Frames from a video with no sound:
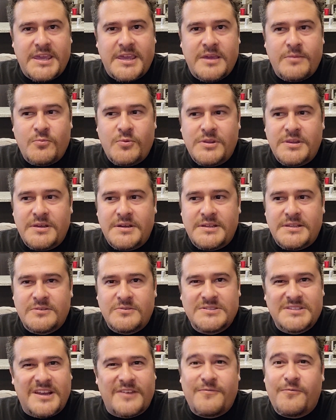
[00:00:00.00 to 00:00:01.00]
came with it, I think
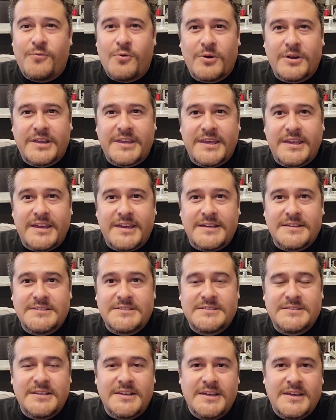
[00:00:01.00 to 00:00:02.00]
it was like 4
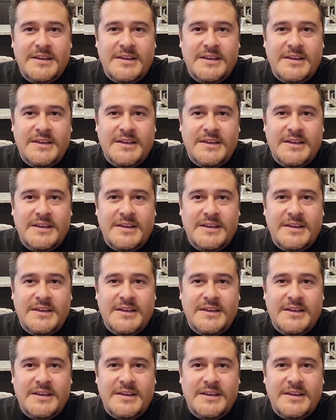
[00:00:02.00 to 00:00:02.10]
gigs